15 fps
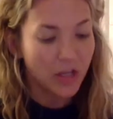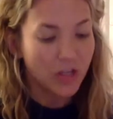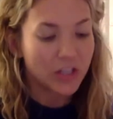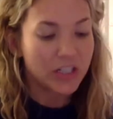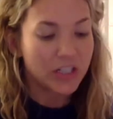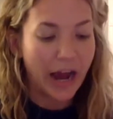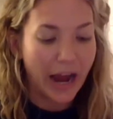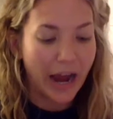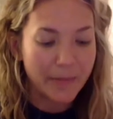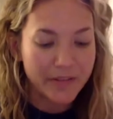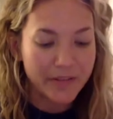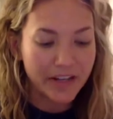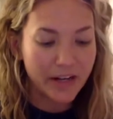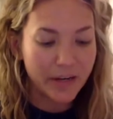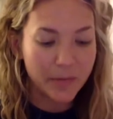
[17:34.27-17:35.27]
Time is
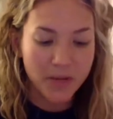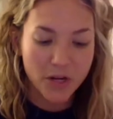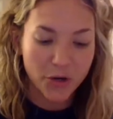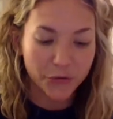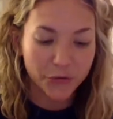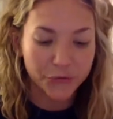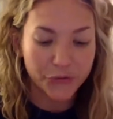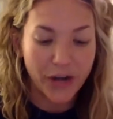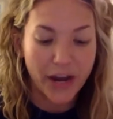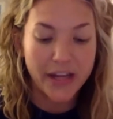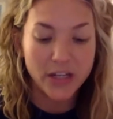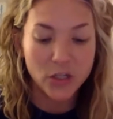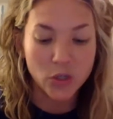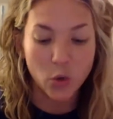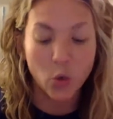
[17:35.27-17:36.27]
going to be your
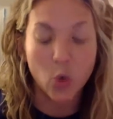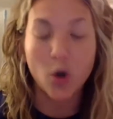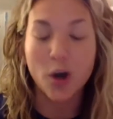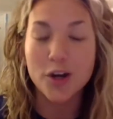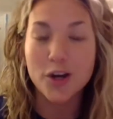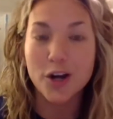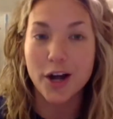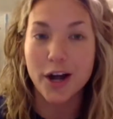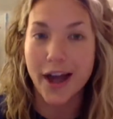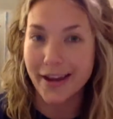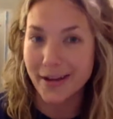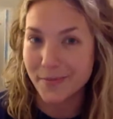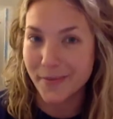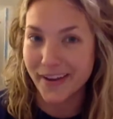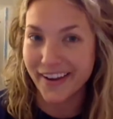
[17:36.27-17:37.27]
friend or your
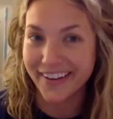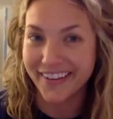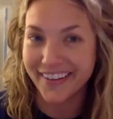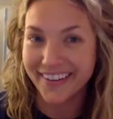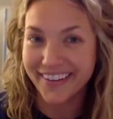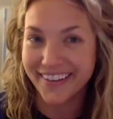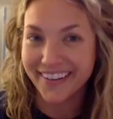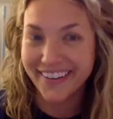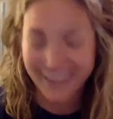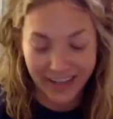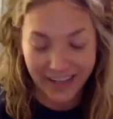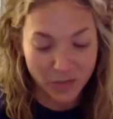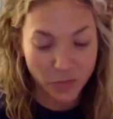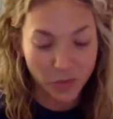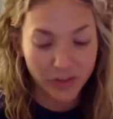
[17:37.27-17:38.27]
enemy.
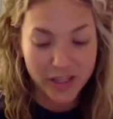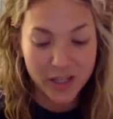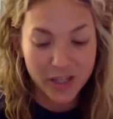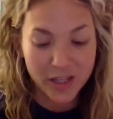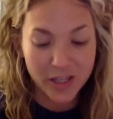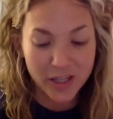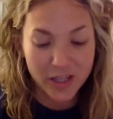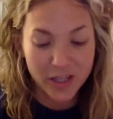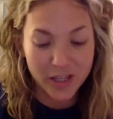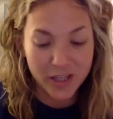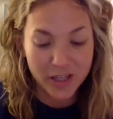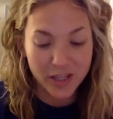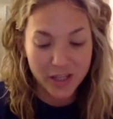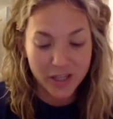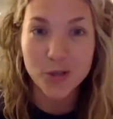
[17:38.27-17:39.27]
It will either
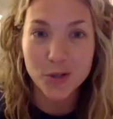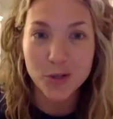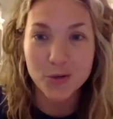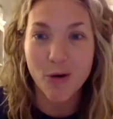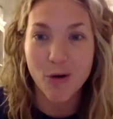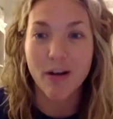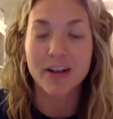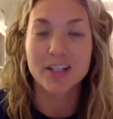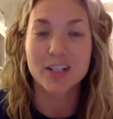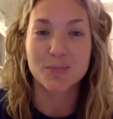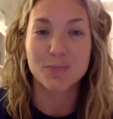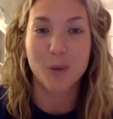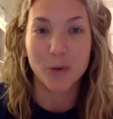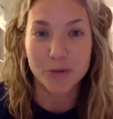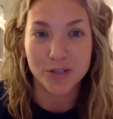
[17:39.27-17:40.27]
promote you or
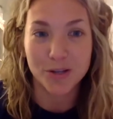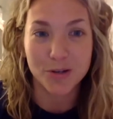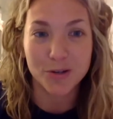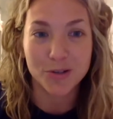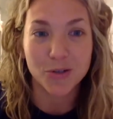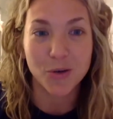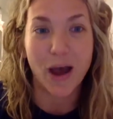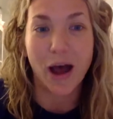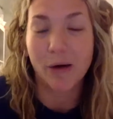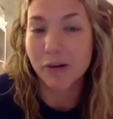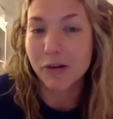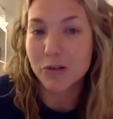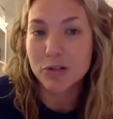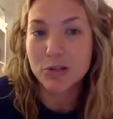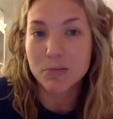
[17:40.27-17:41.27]
expose you. So how are
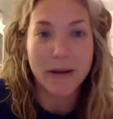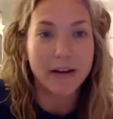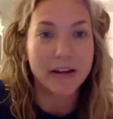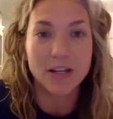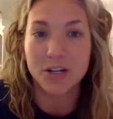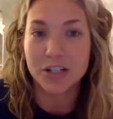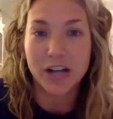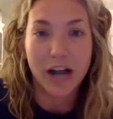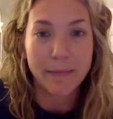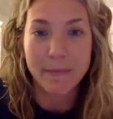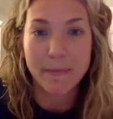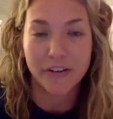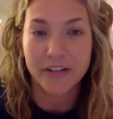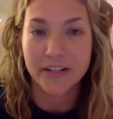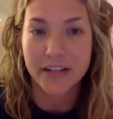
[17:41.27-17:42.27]
you spending your time
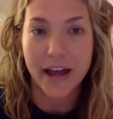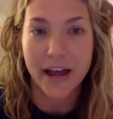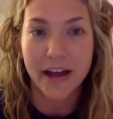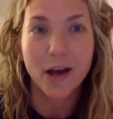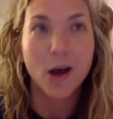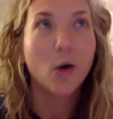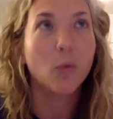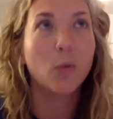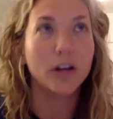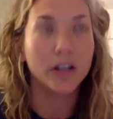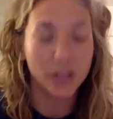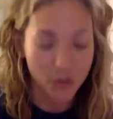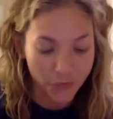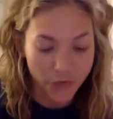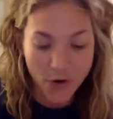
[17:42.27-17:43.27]
every day? What do
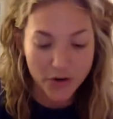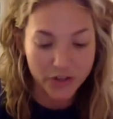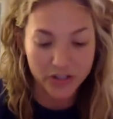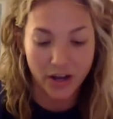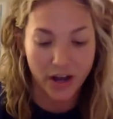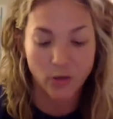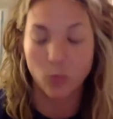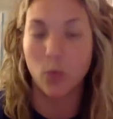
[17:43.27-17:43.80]
you focus on?